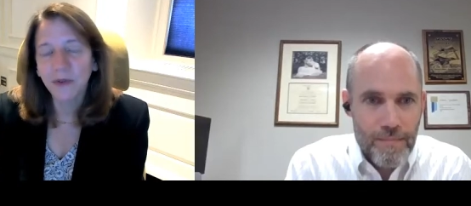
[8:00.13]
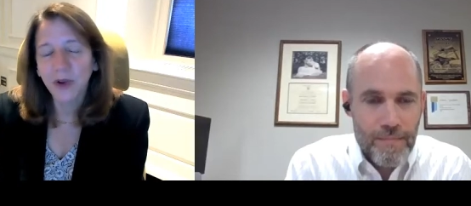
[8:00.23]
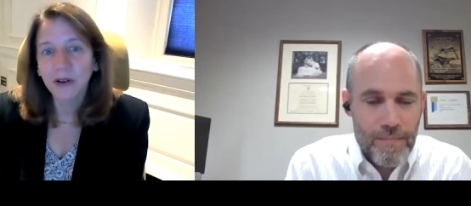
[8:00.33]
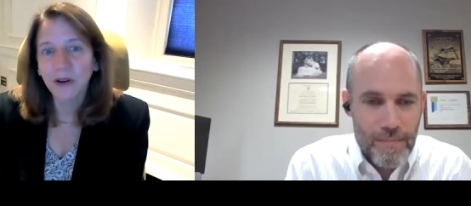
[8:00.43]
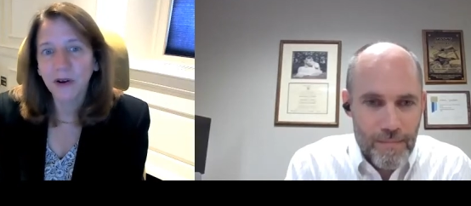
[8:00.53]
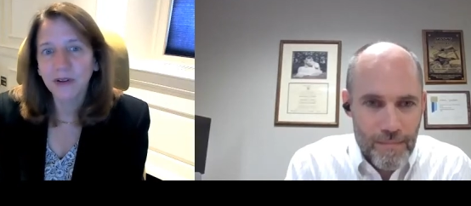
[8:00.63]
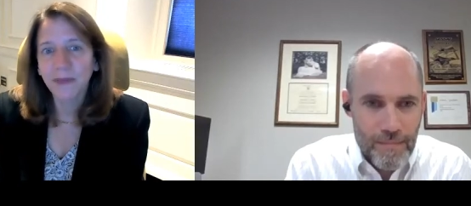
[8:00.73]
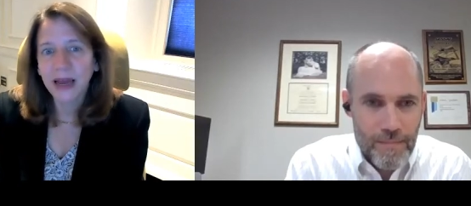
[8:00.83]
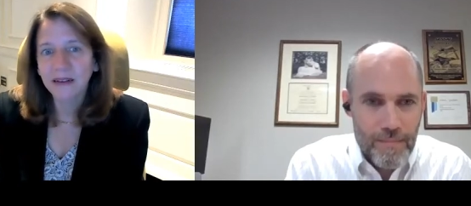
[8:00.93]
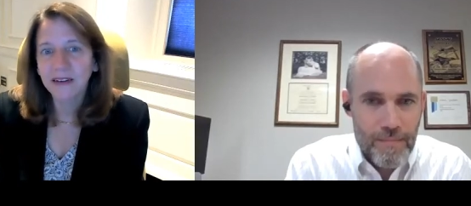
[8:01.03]
Speaker 1: and what you know is
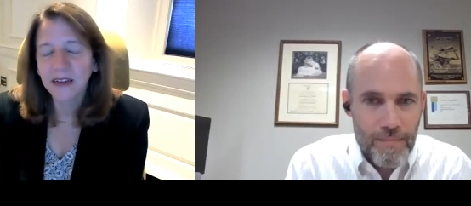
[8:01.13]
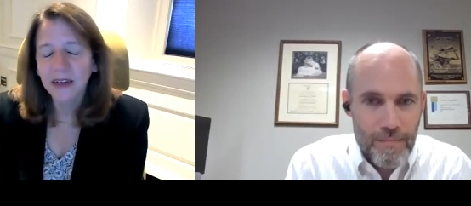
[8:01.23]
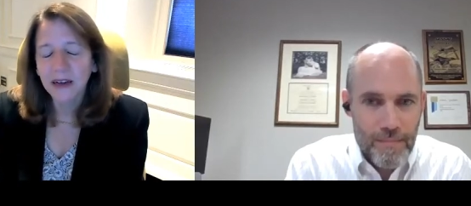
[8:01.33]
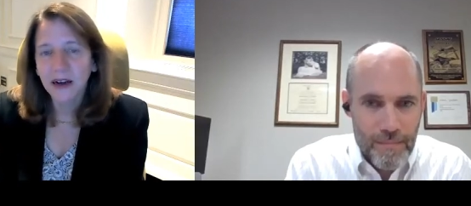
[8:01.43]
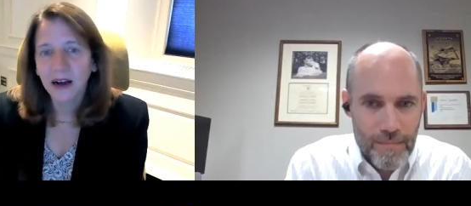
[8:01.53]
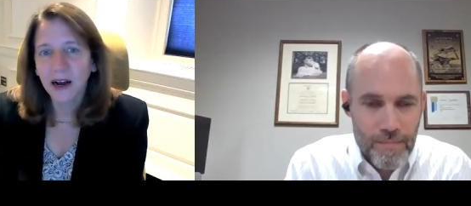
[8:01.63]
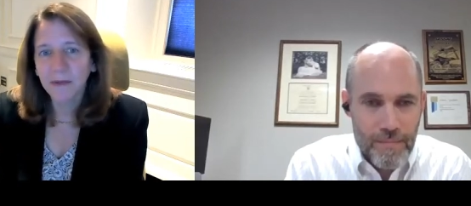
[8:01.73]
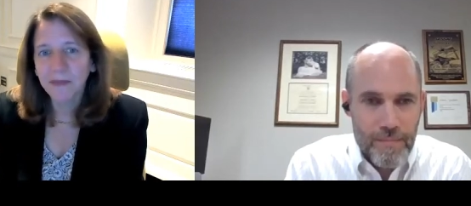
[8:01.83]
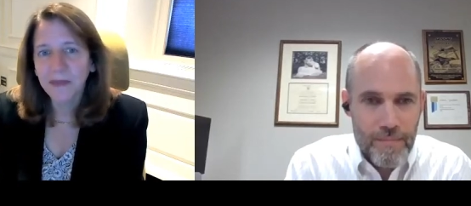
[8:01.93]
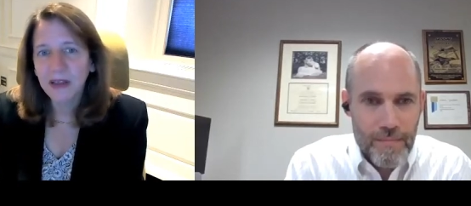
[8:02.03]
best.
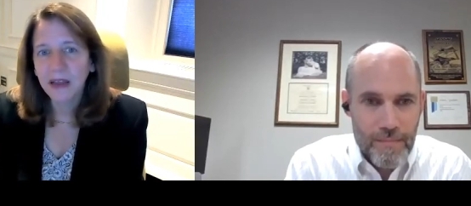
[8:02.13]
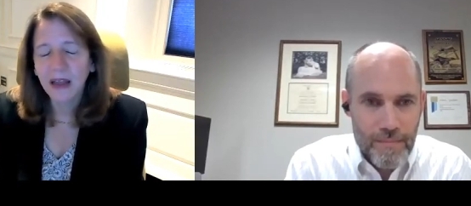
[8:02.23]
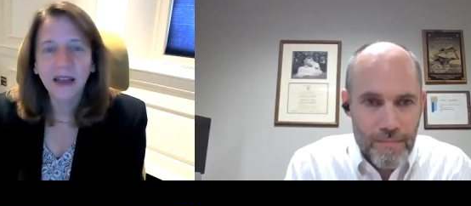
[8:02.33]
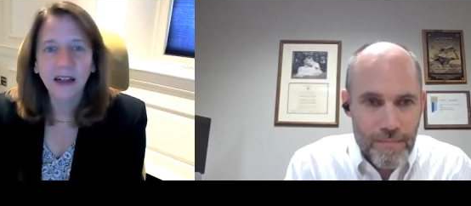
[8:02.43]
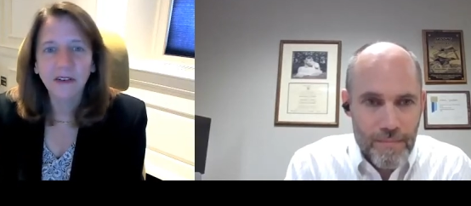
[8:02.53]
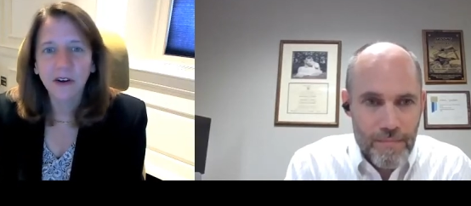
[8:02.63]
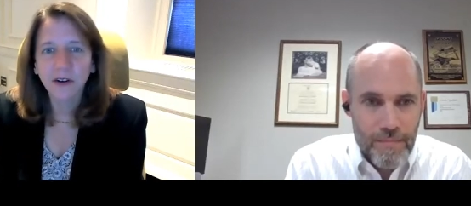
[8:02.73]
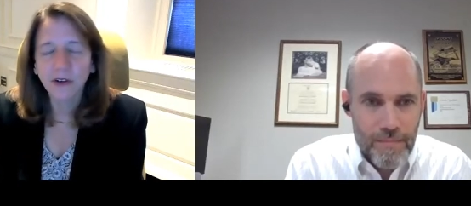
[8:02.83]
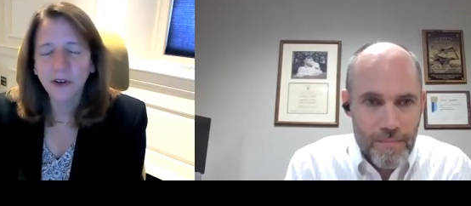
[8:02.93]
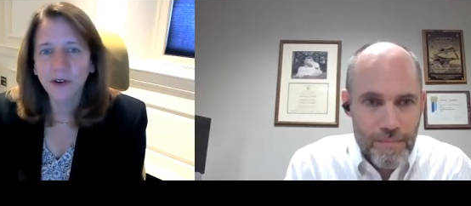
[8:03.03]
Um, and again, as long
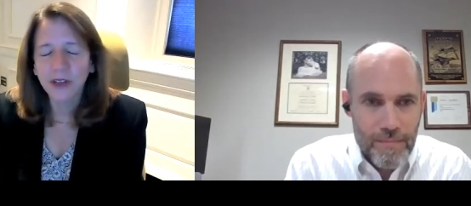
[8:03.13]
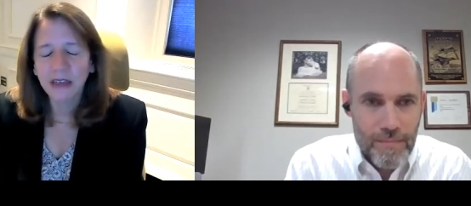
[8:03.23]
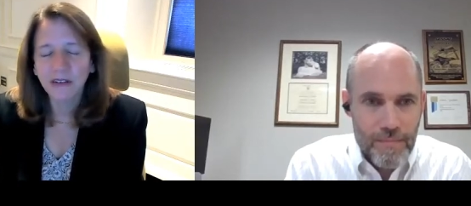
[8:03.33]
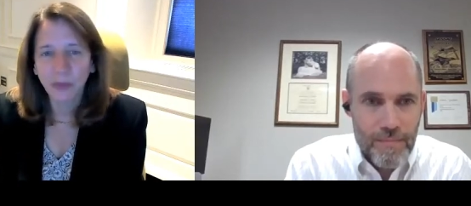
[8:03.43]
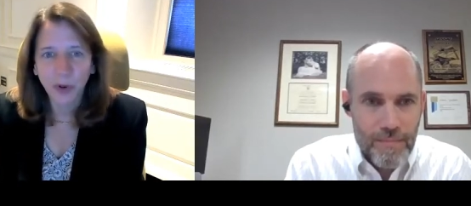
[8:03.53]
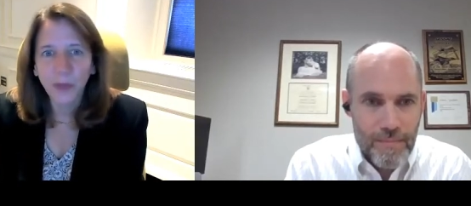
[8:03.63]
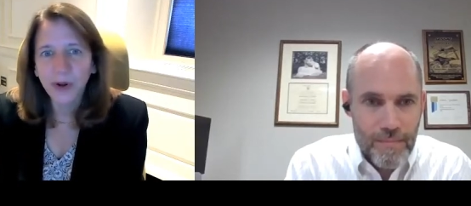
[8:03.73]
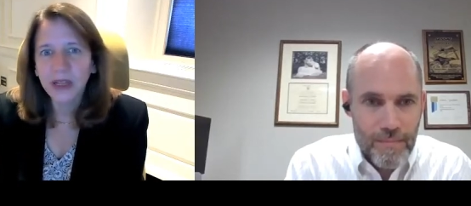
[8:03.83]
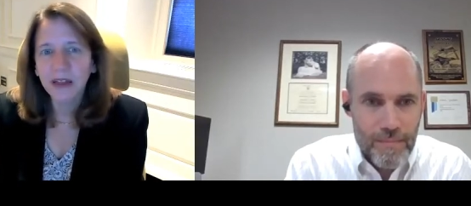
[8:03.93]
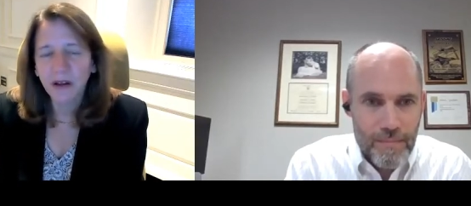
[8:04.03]
as you do things
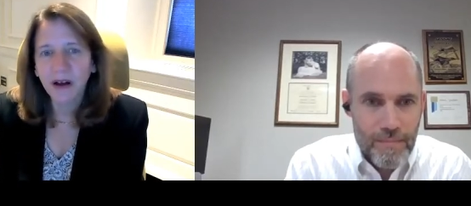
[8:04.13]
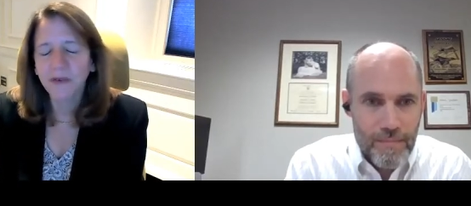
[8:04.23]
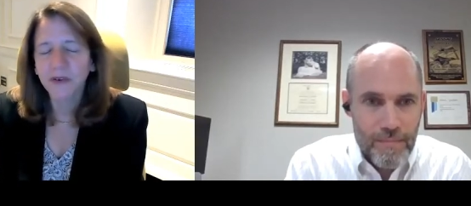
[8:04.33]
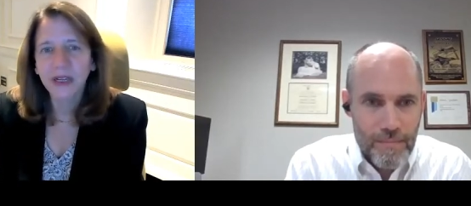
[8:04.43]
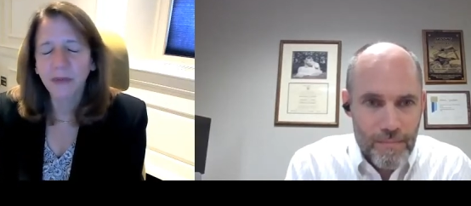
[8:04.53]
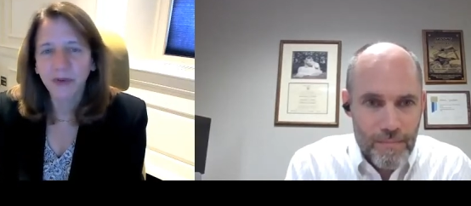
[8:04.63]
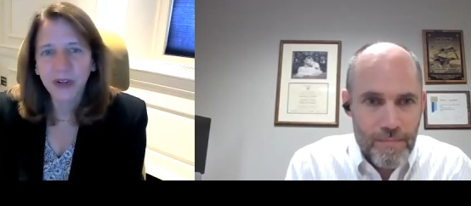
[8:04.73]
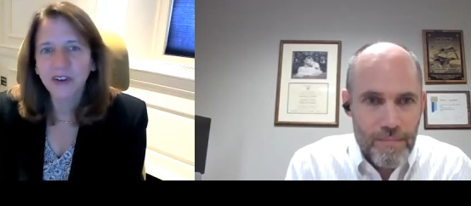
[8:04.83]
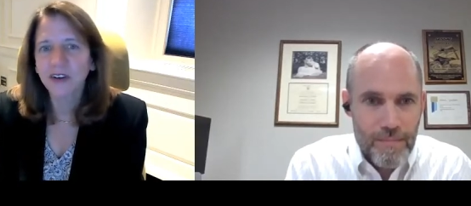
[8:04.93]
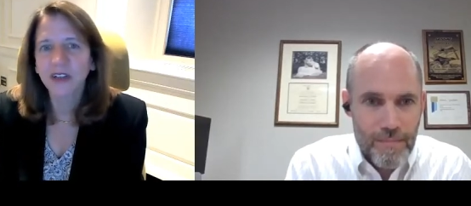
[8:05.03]
appropriately and thoughtfully and
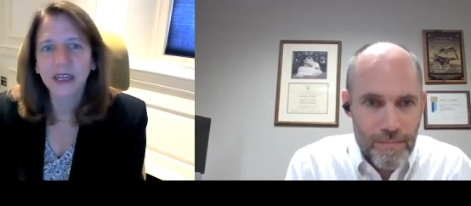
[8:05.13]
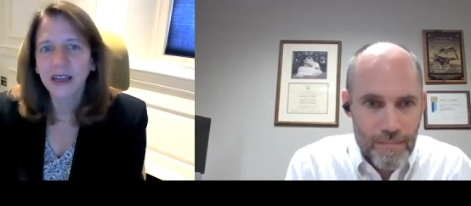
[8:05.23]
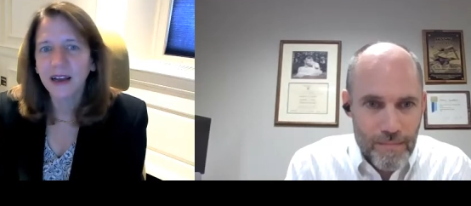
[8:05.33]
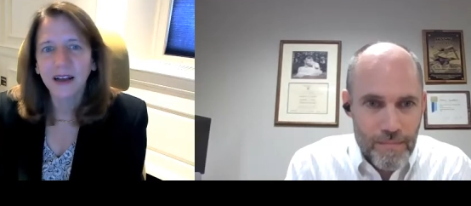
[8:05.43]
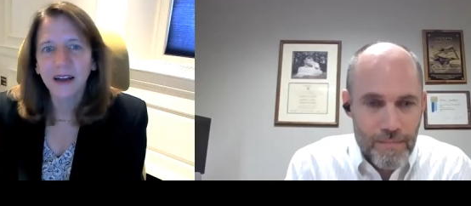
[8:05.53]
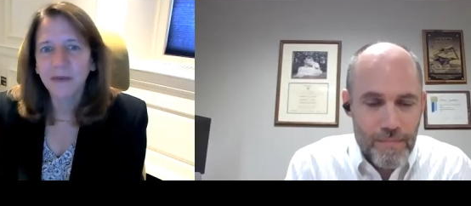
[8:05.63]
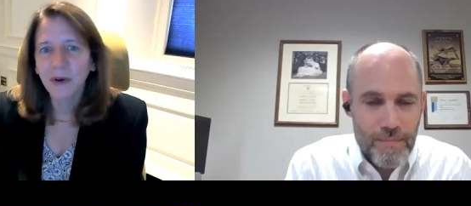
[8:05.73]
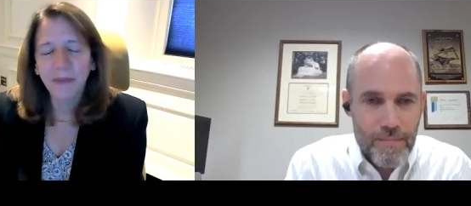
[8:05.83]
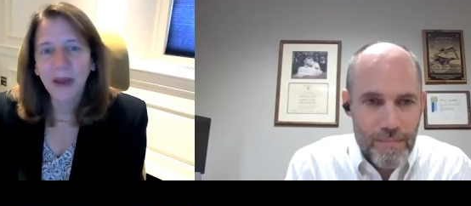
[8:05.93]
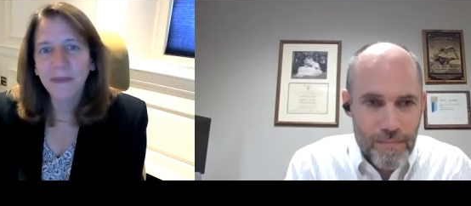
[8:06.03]
professionally,
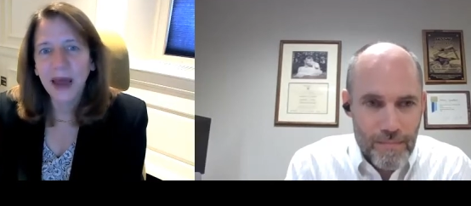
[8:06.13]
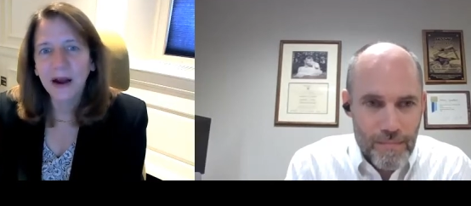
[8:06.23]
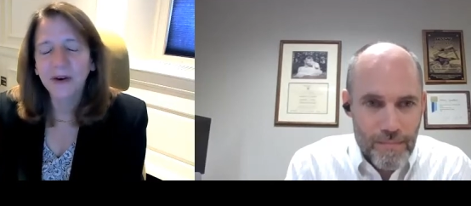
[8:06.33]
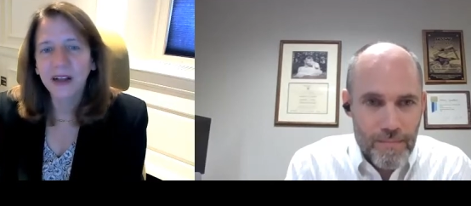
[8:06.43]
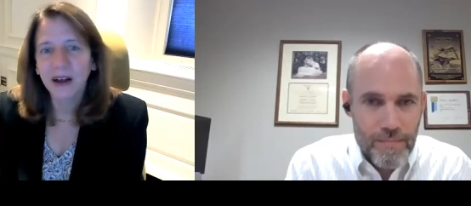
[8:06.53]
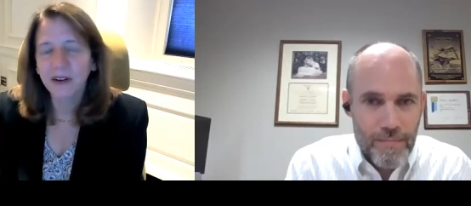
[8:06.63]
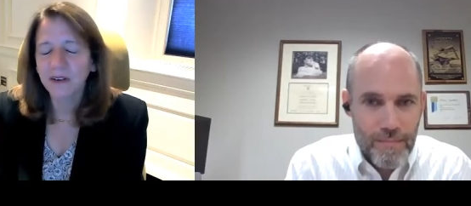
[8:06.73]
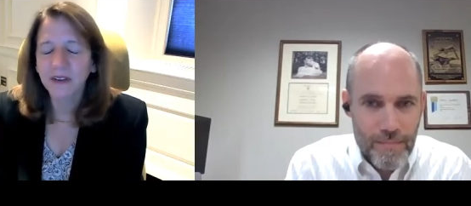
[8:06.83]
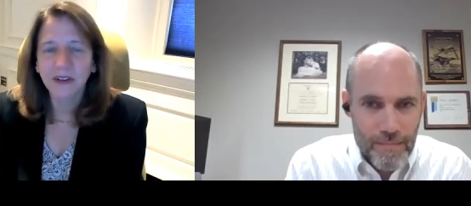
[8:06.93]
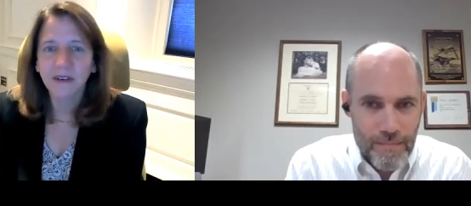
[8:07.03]
empowering
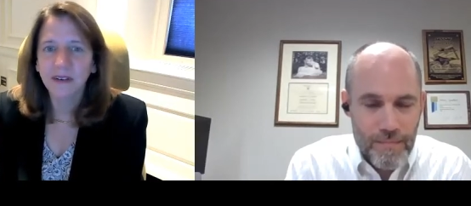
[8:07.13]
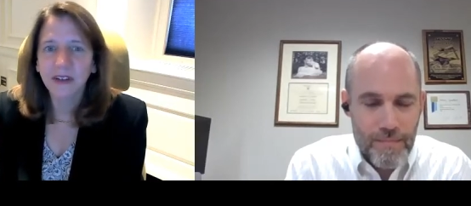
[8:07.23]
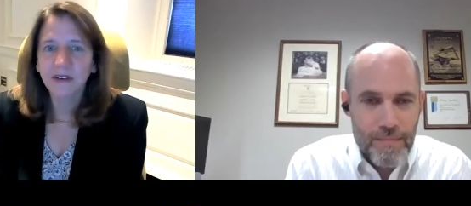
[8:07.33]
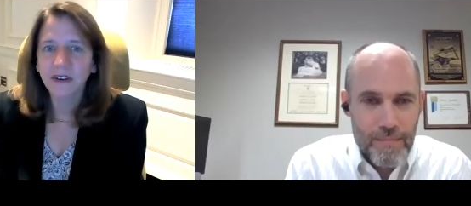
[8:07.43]
others is is